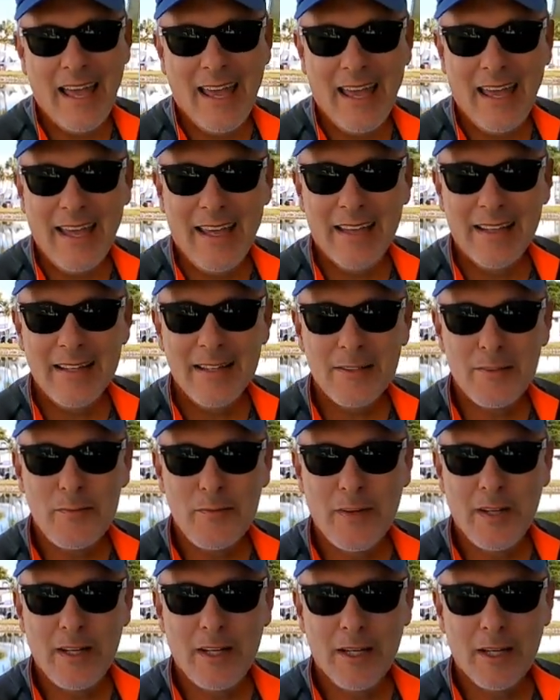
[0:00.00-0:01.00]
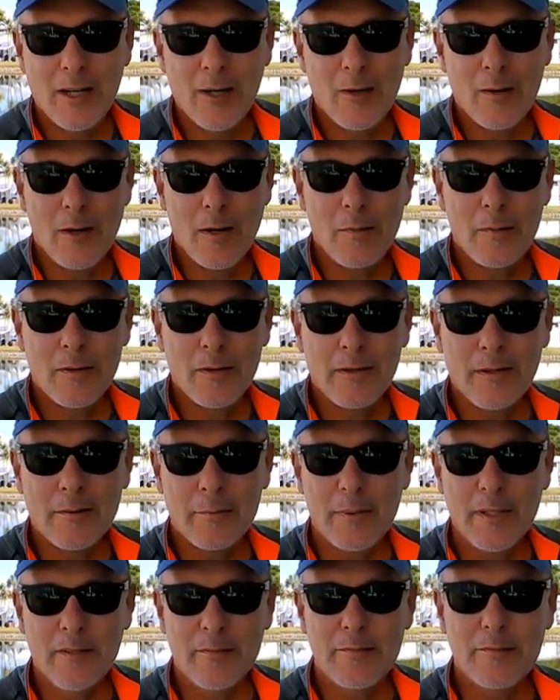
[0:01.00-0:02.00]
Hey, in this video, I'm gonna
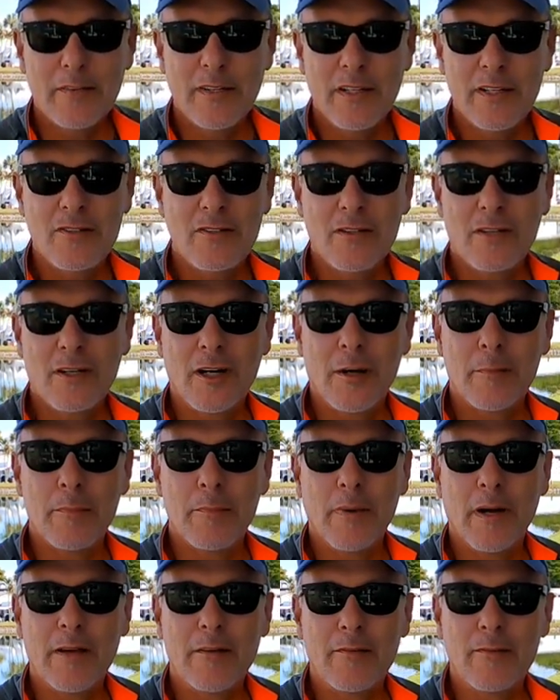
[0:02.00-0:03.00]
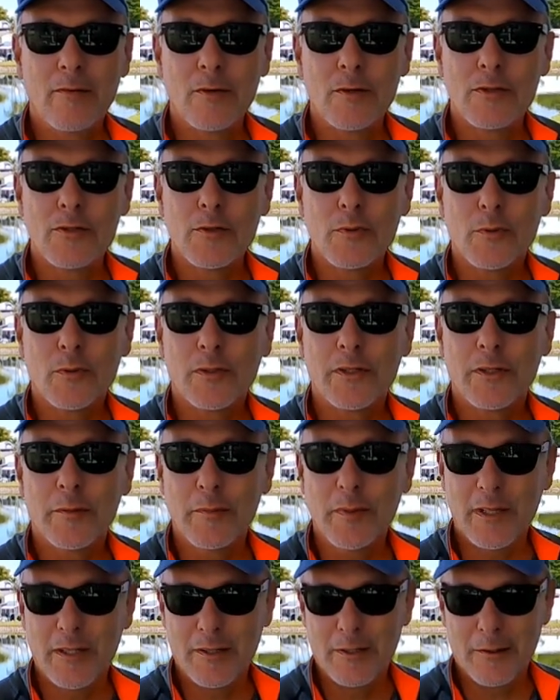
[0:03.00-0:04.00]
be finishing up my virtual
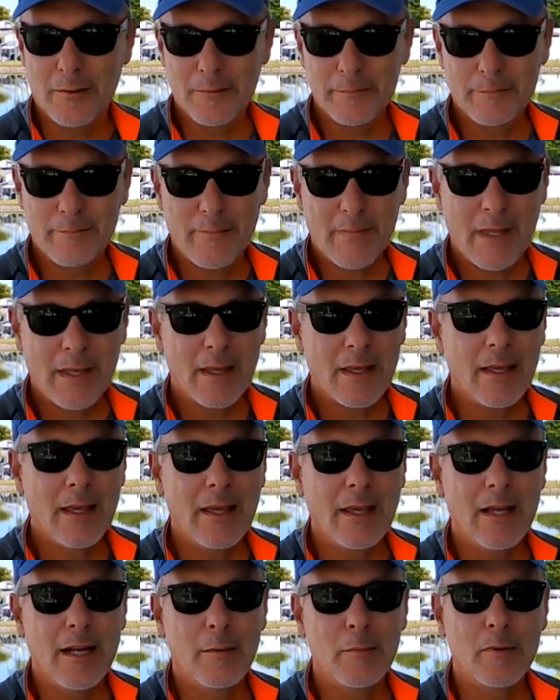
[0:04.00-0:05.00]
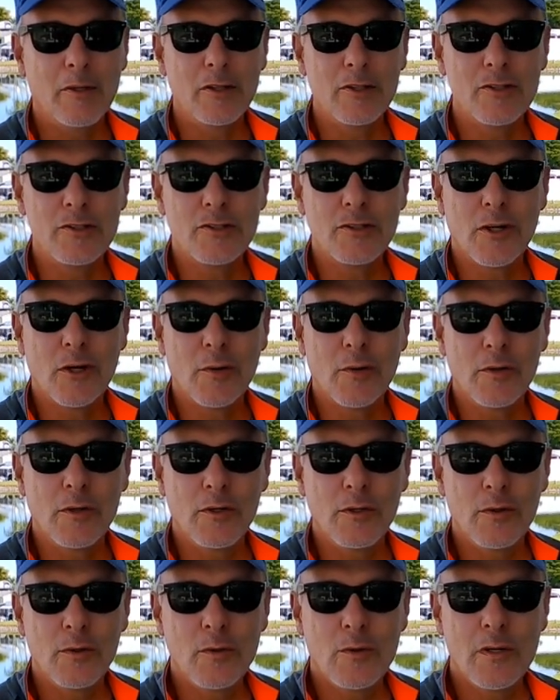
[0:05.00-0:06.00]
Camino, and I'm gonna show
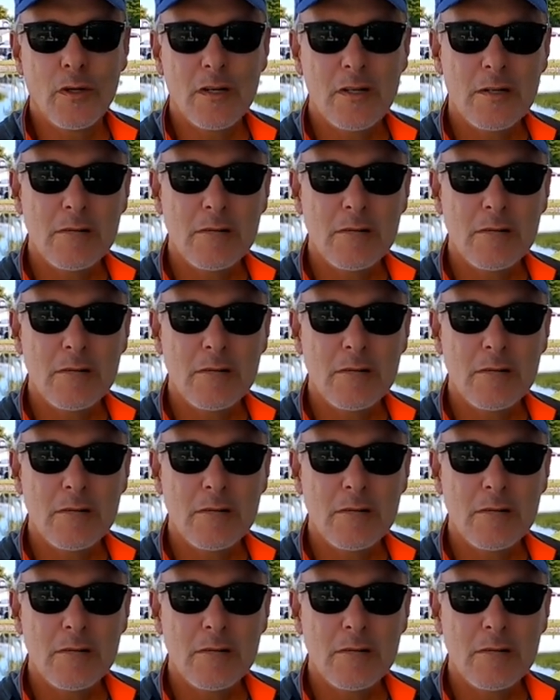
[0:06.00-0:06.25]
you